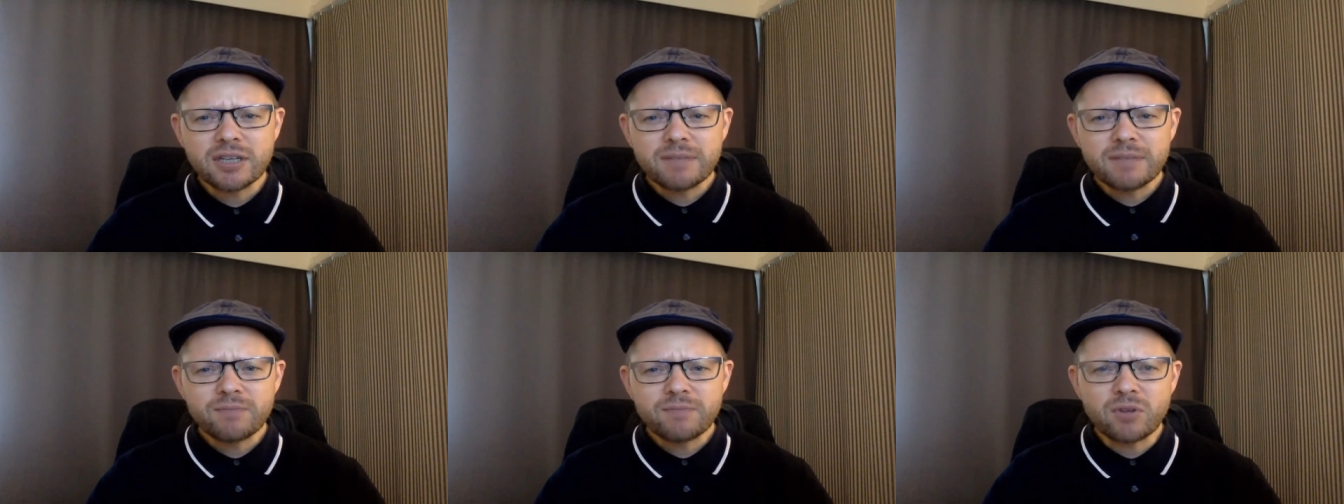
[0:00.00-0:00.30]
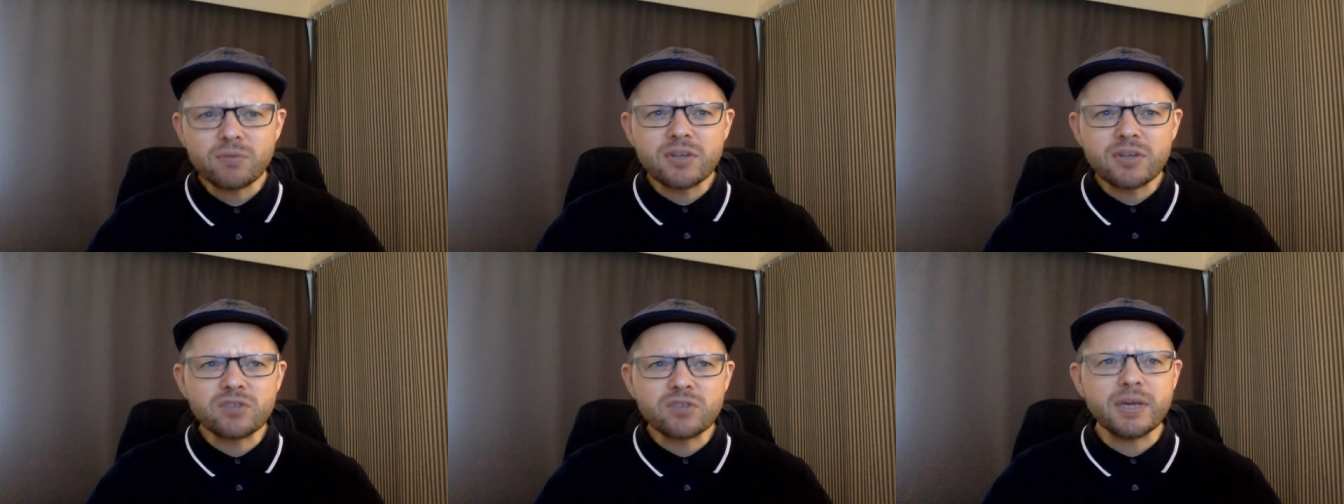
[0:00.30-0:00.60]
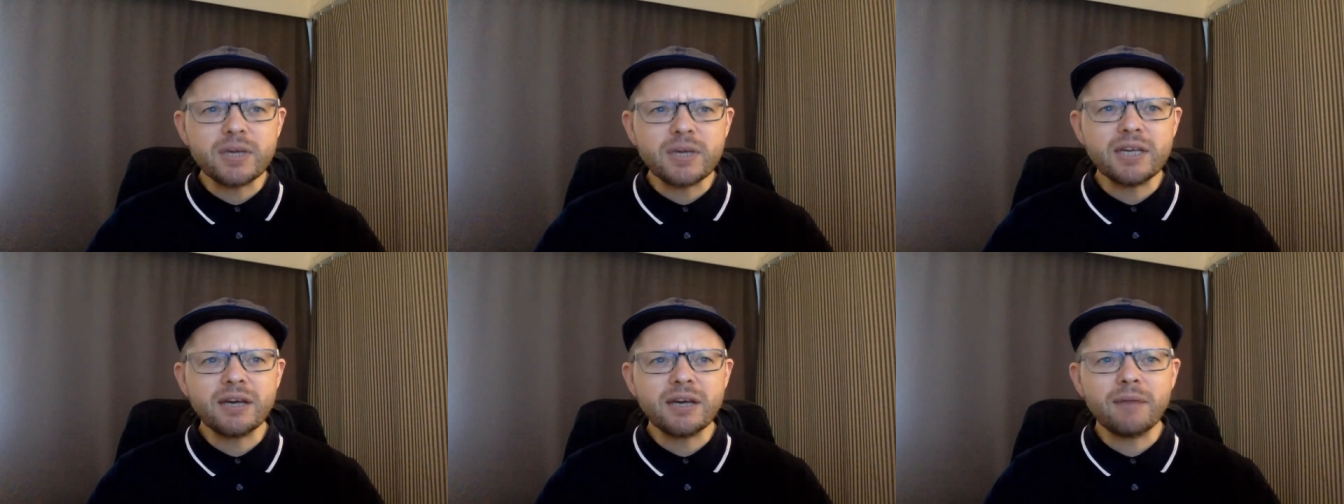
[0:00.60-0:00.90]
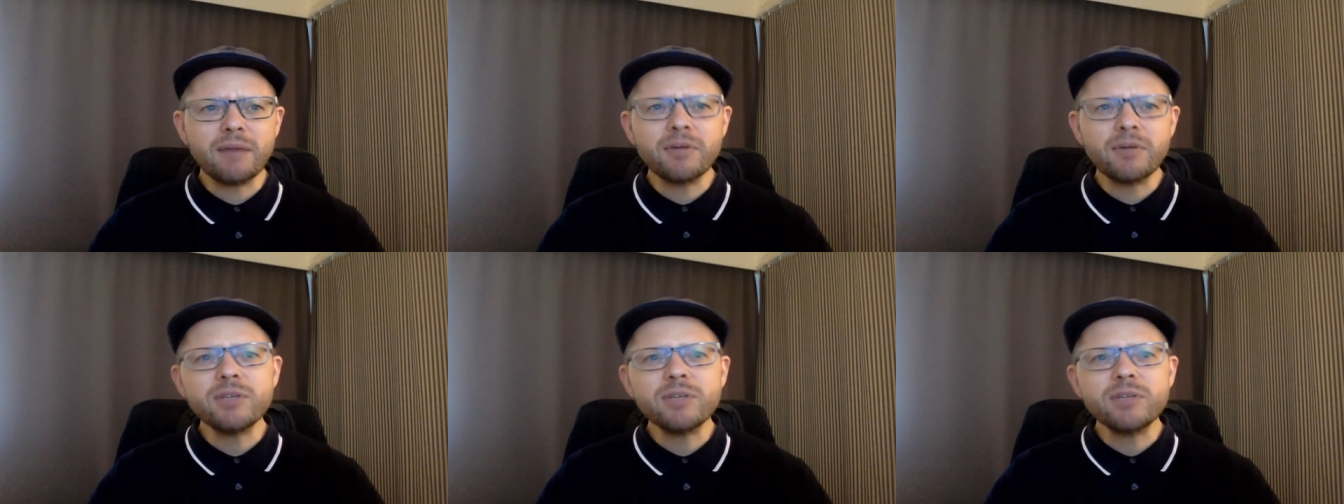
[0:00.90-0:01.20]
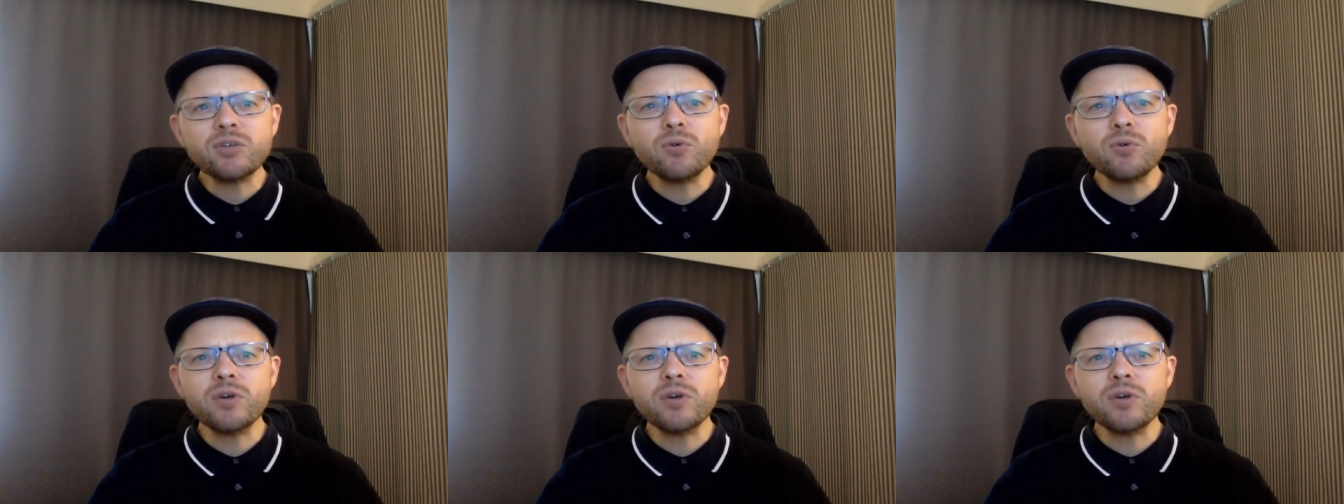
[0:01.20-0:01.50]
So this week, I'm going to be
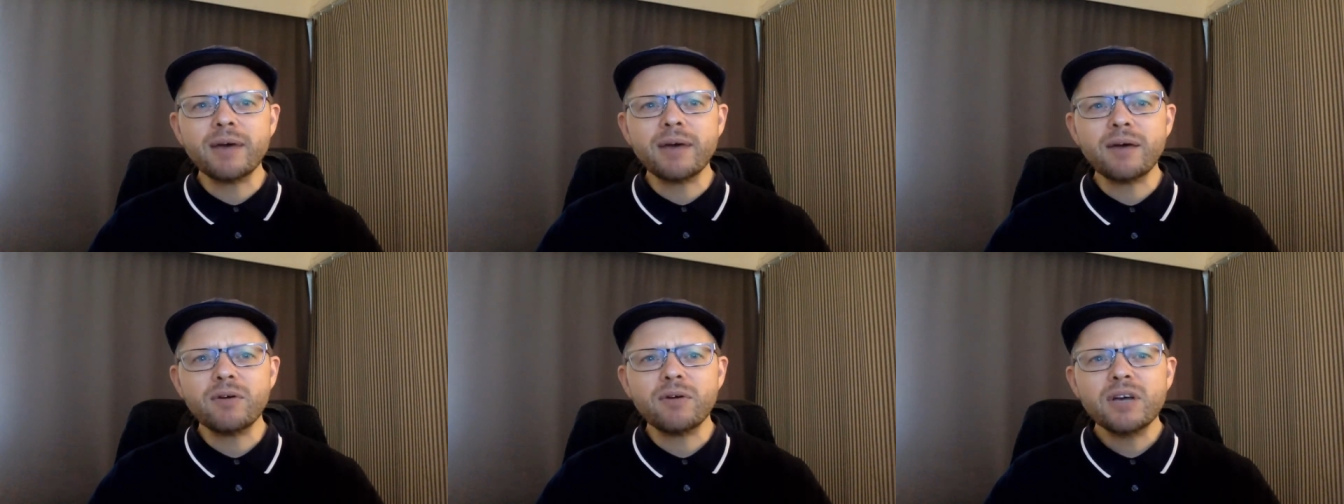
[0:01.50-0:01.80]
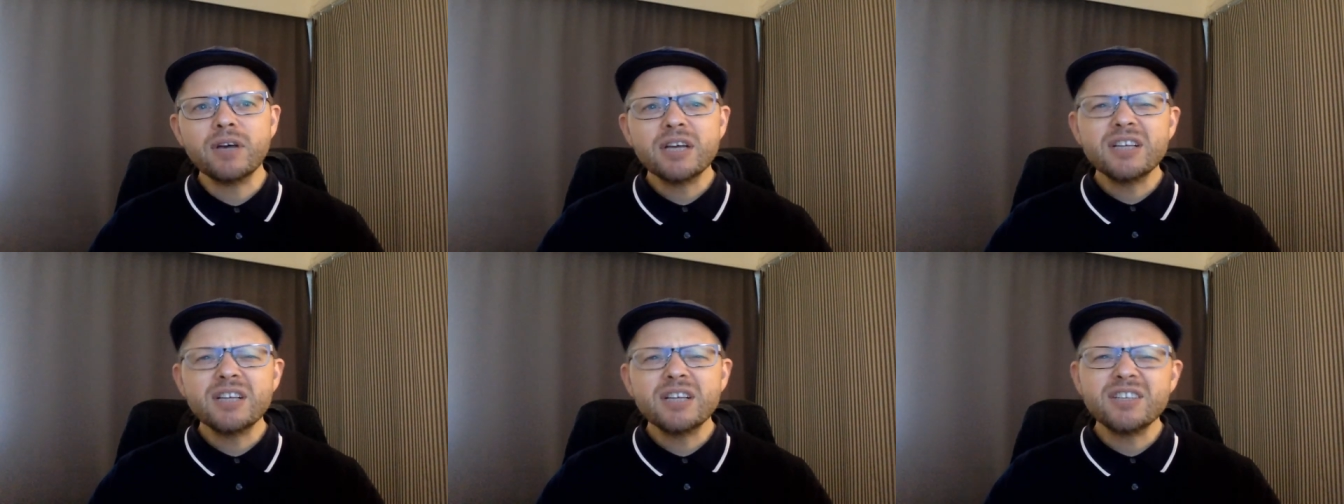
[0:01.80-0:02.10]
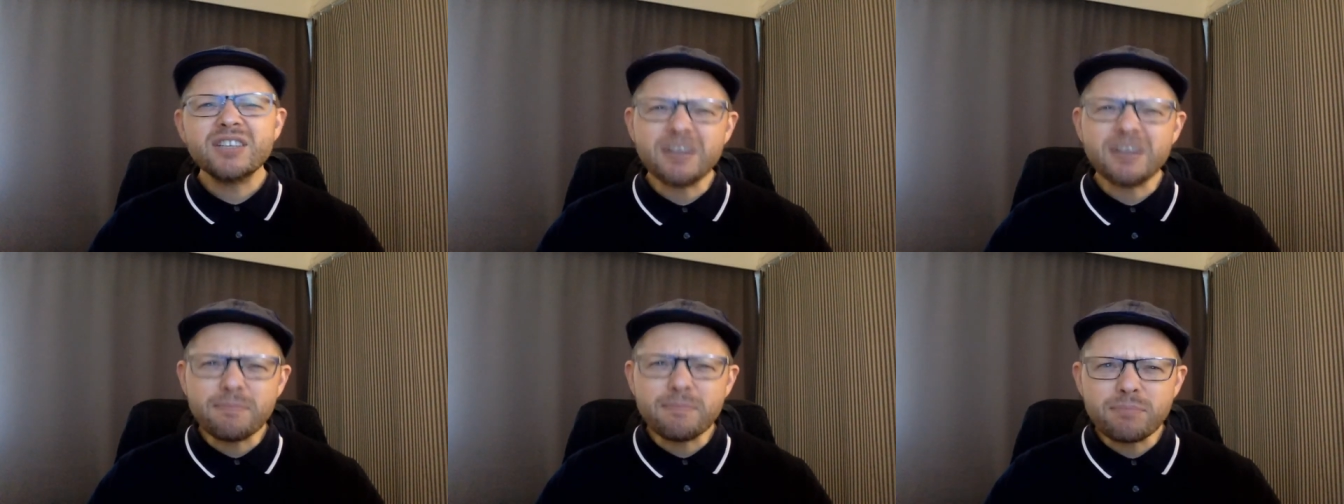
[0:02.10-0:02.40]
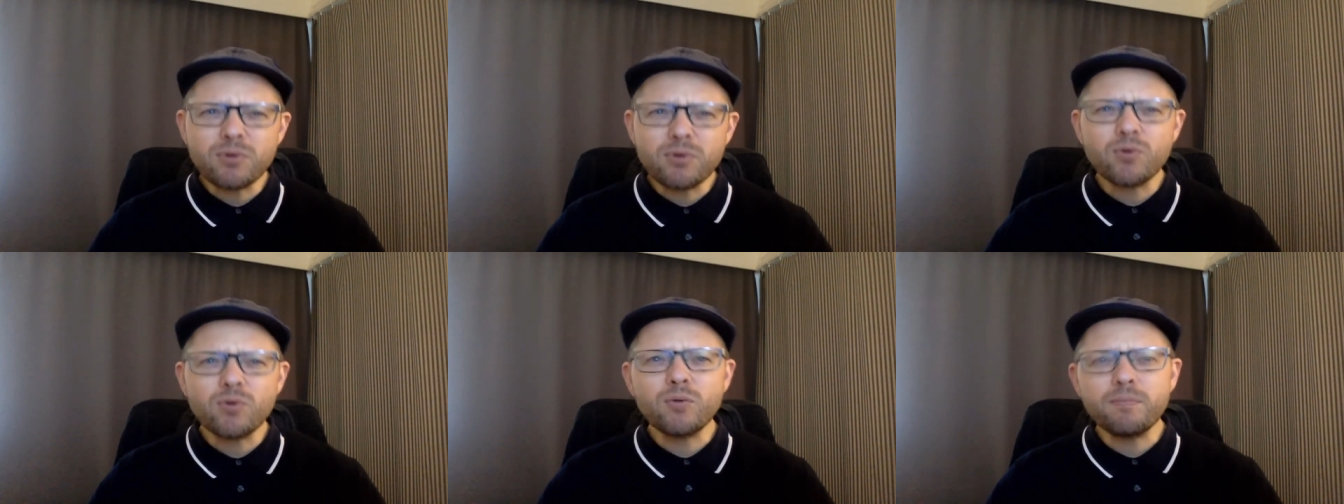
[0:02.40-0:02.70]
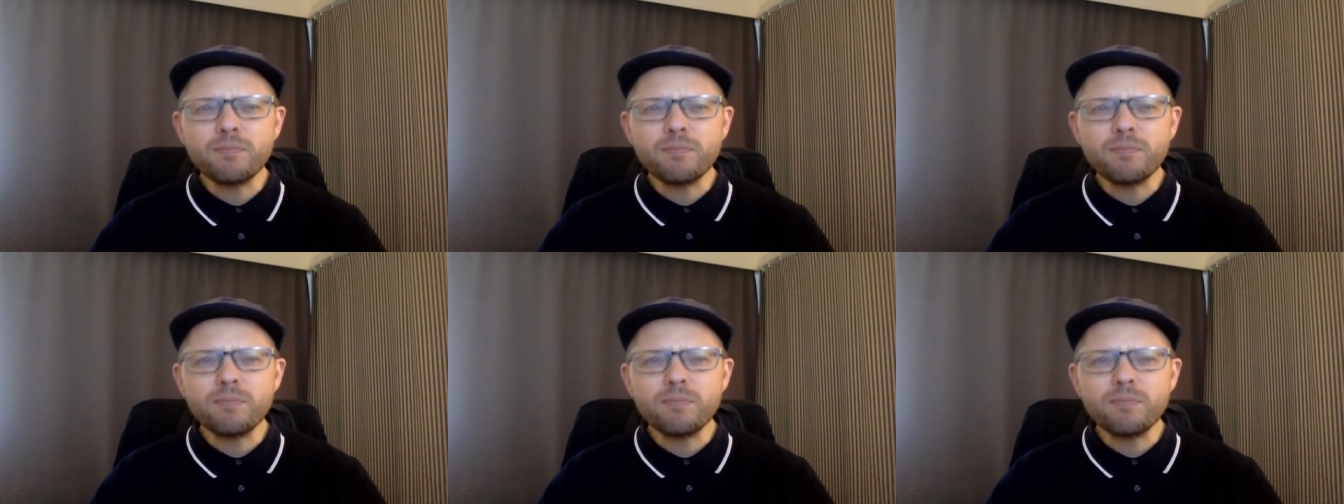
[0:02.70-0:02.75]
talking about simple